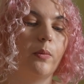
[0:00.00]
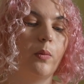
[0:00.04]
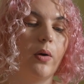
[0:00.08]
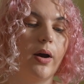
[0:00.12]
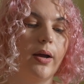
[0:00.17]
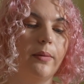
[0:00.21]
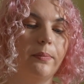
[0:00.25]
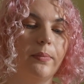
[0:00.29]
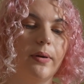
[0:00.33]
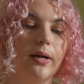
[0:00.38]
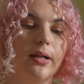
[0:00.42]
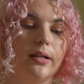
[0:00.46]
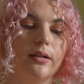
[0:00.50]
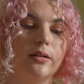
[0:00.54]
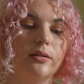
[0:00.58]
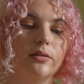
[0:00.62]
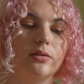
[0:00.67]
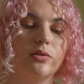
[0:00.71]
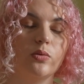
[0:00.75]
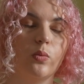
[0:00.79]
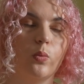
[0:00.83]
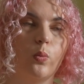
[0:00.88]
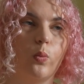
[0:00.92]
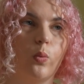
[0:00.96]
white
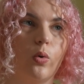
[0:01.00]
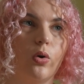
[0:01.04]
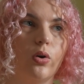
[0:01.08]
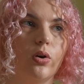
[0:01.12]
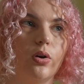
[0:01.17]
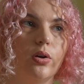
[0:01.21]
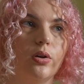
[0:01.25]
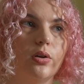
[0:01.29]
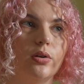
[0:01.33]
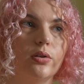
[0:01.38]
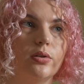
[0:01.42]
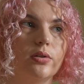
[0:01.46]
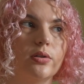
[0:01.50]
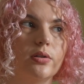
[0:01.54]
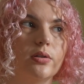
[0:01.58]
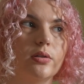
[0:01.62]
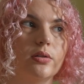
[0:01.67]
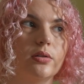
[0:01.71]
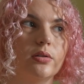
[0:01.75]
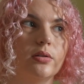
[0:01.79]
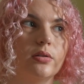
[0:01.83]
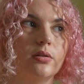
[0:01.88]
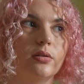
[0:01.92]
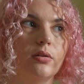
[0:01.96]
balance
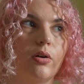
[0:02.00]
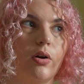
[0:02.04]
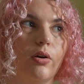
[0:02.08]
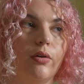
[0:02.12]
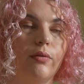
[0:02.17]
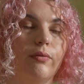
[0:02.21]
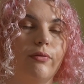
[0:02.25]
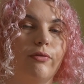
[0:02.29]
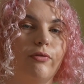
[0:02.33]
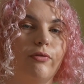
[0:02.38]
was on